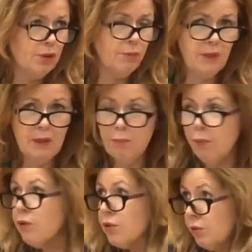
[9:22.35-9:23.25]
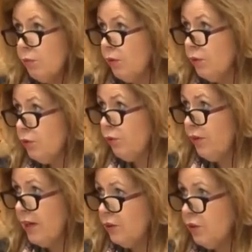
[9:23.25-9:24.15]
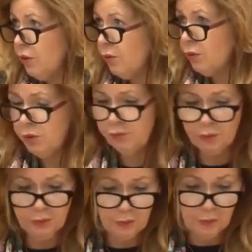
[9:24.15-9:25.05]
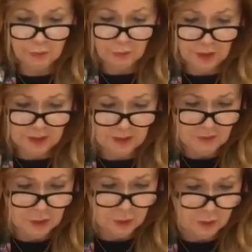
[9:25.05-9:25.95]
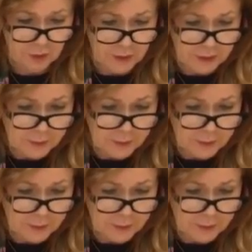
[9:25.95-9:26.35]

to be impossible to find a solution for, for, for the individual.